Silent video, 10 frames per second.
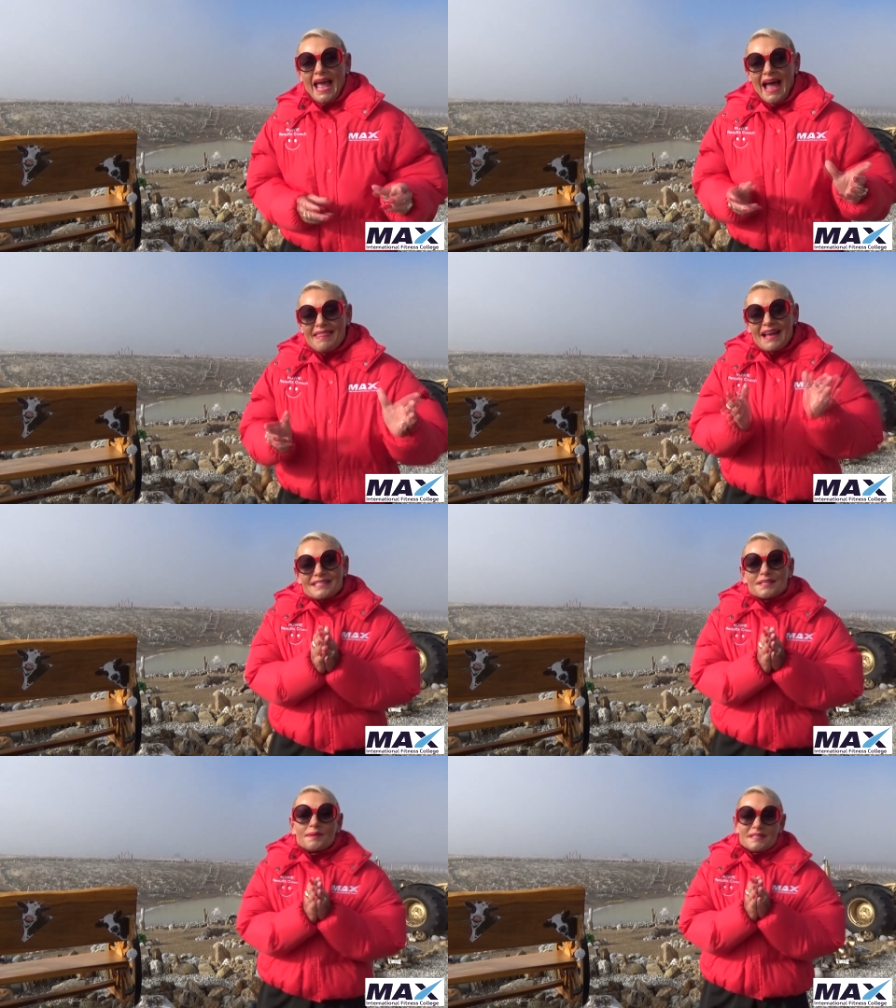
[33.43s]
And
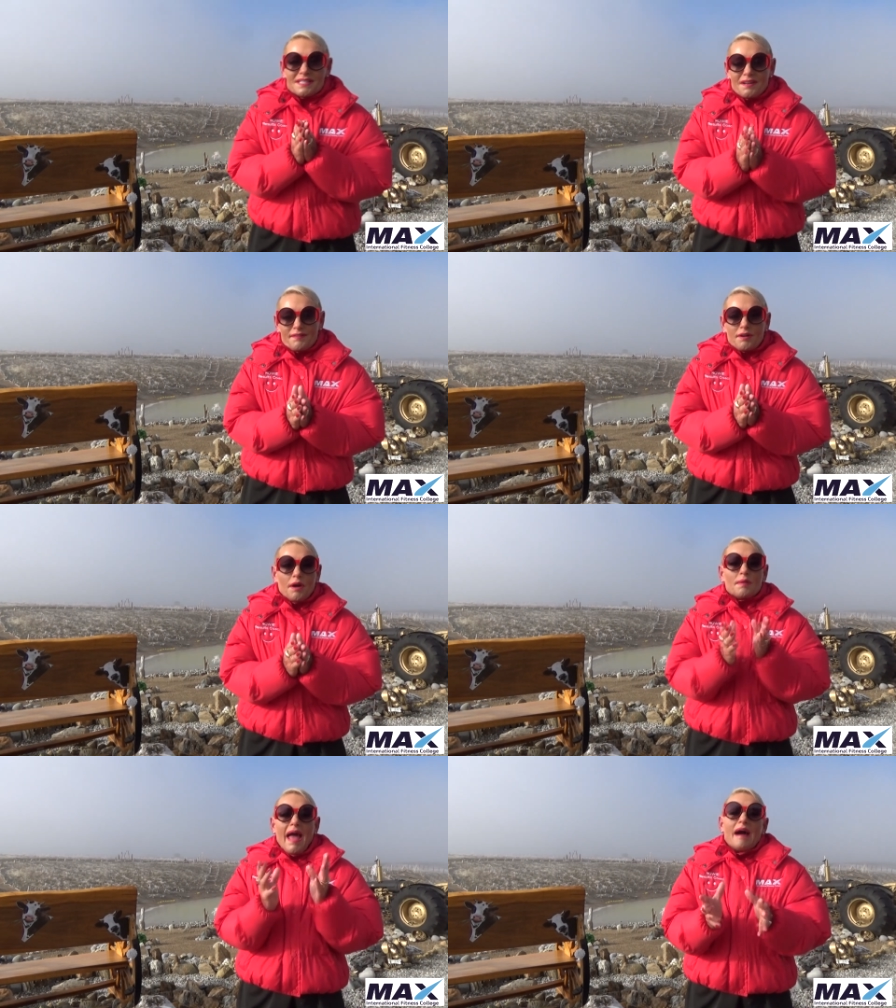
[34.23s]
that's the question I've
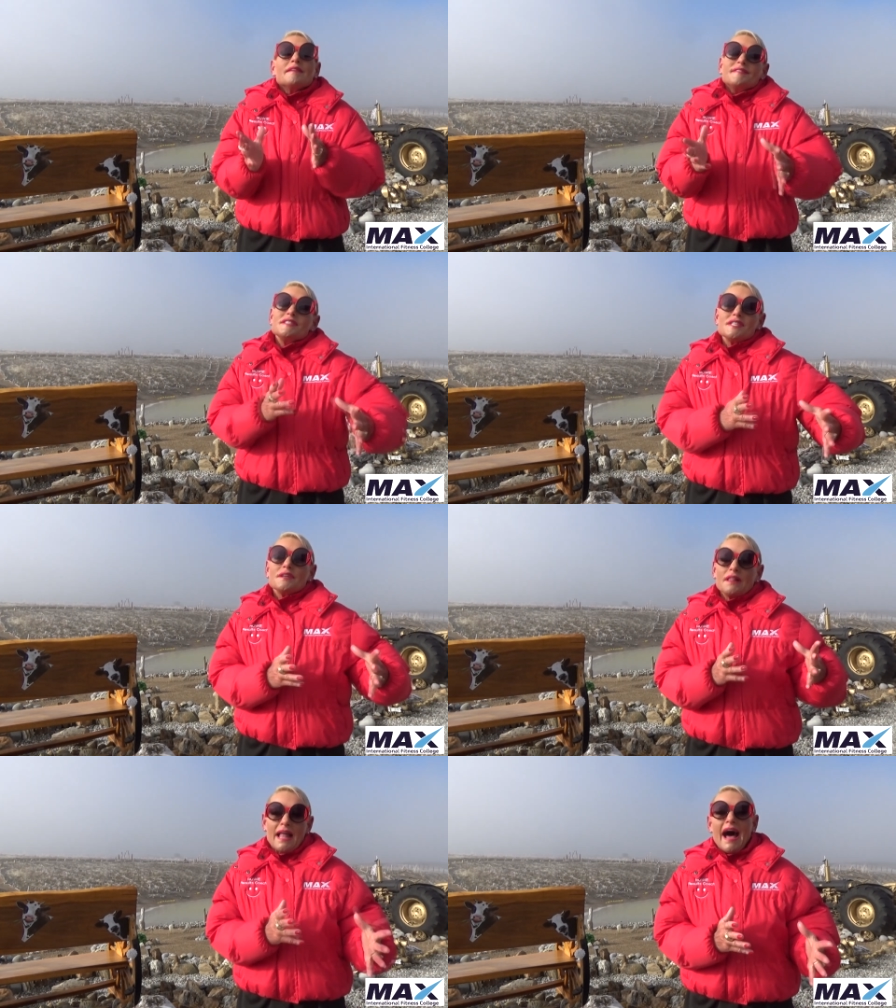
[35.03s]
got. How often do
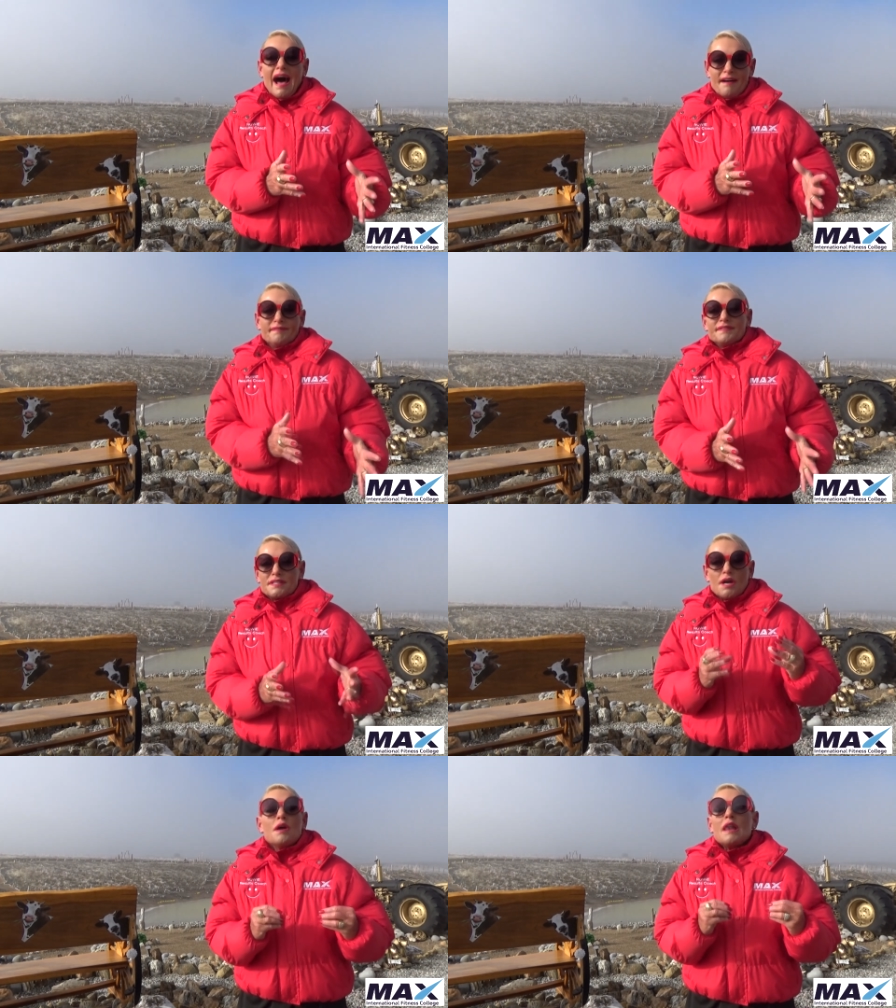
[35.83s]
you laugh
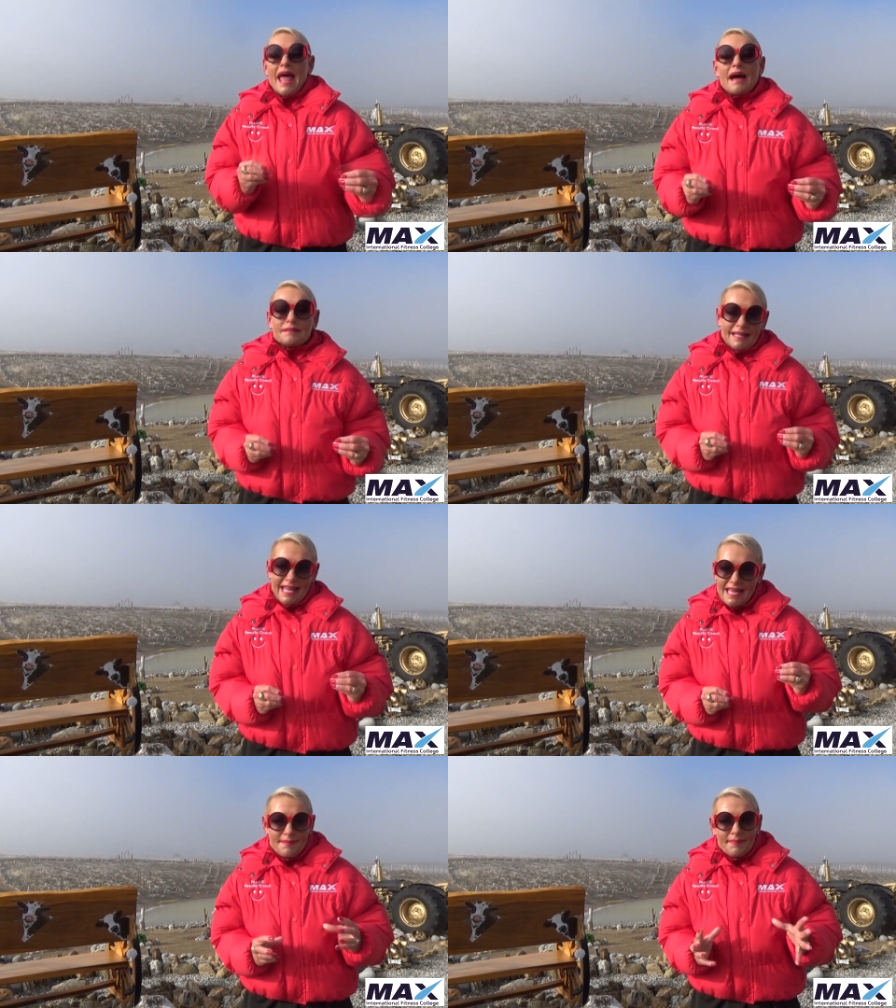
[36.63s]
so
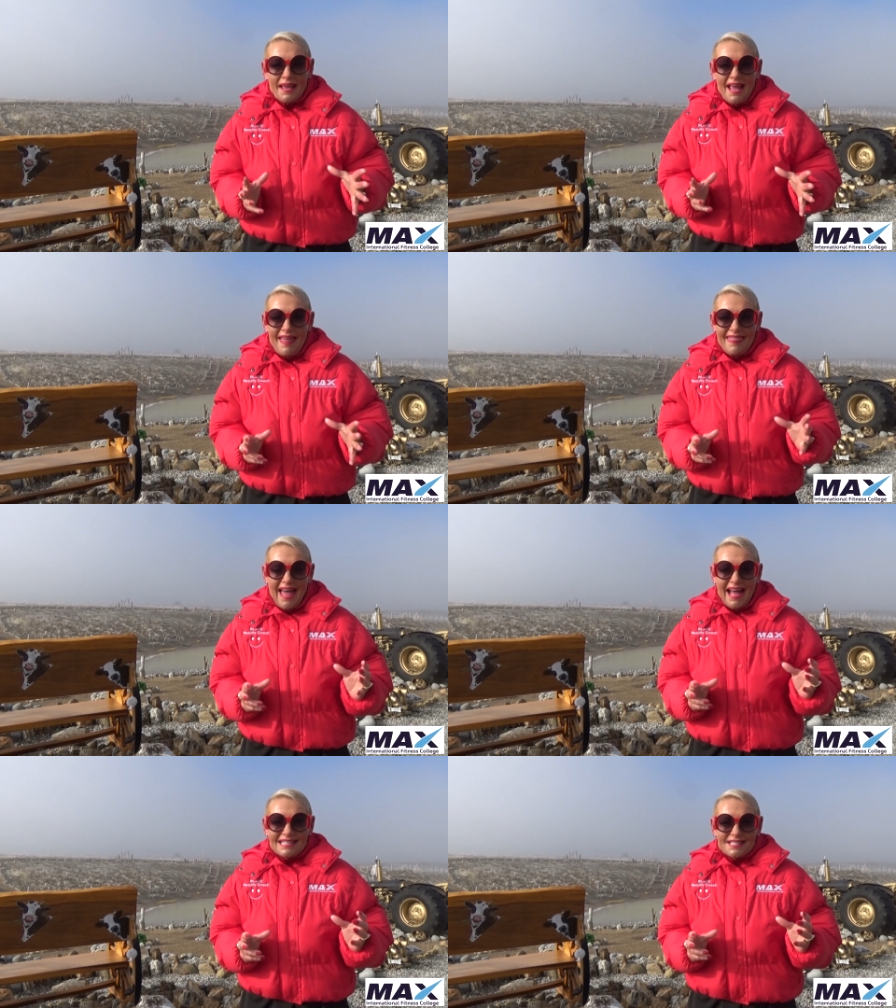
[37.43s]
loudly
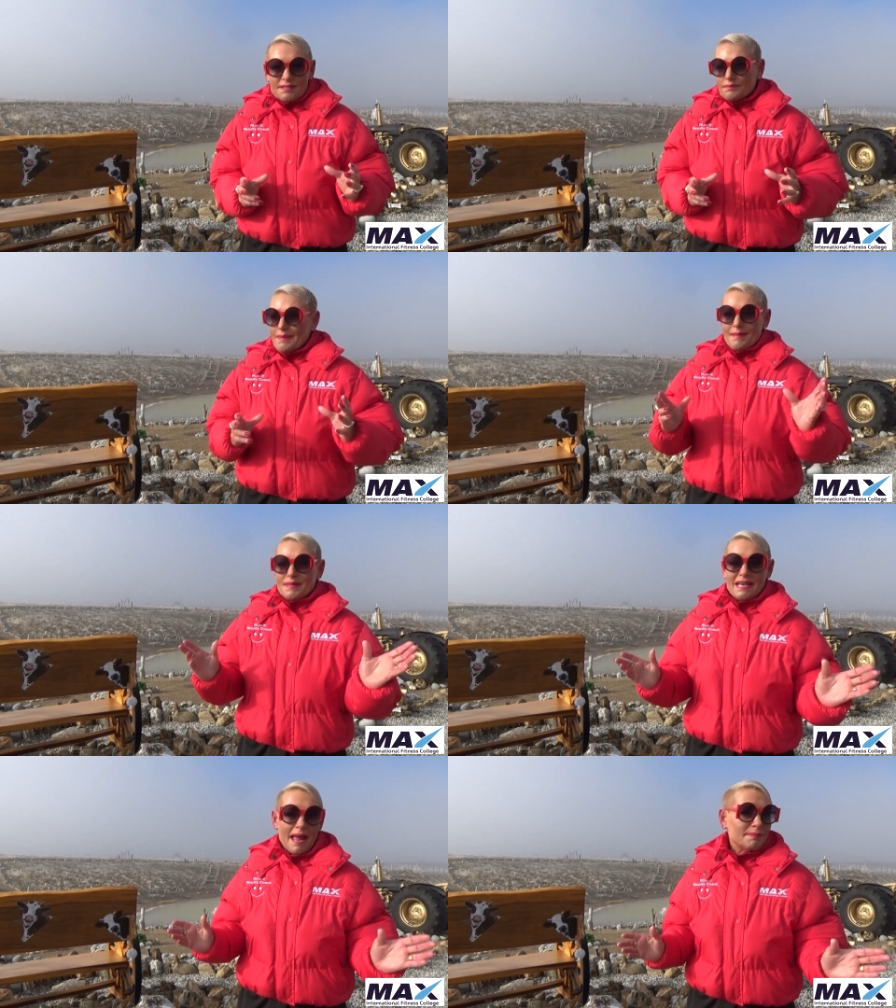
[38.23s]
that maybe
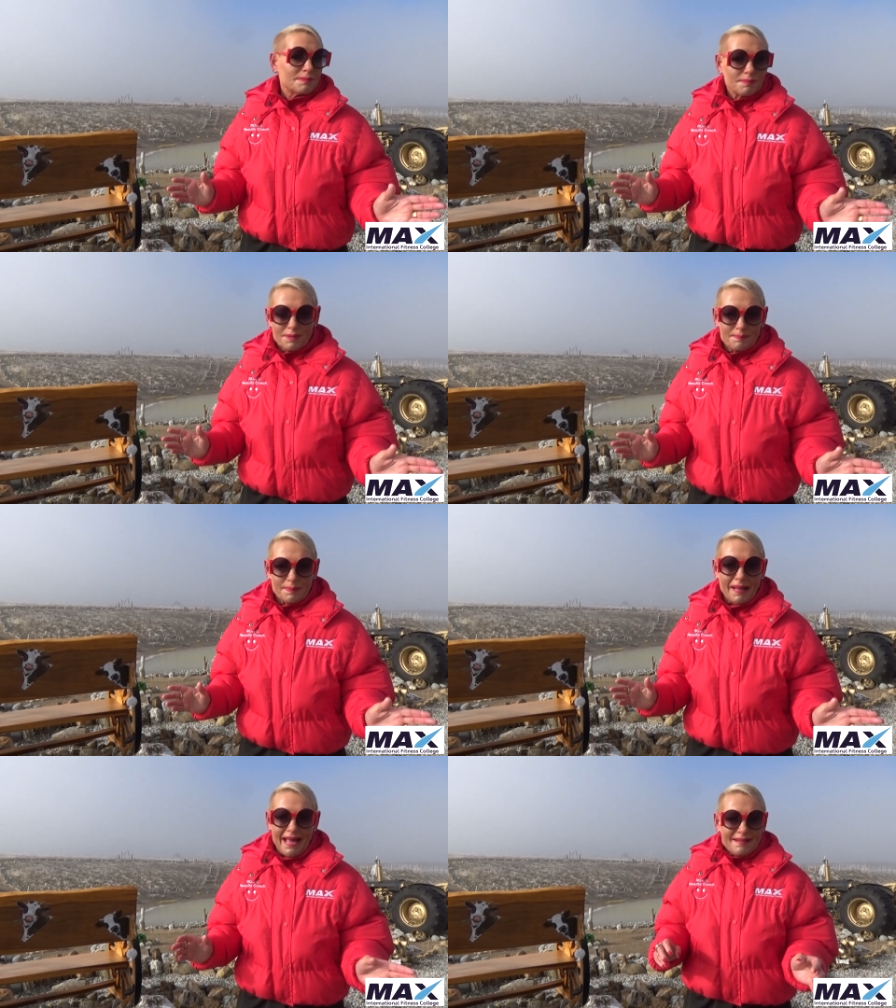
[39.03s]
the neighbours would
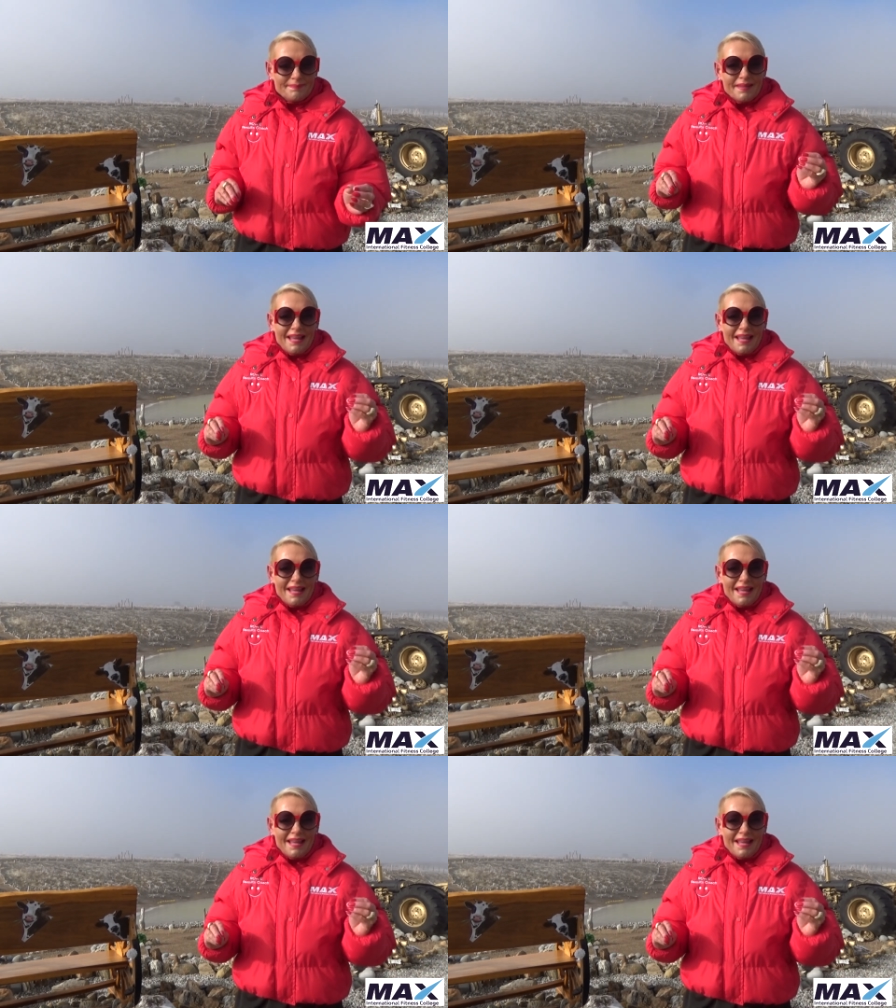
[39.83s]
complain?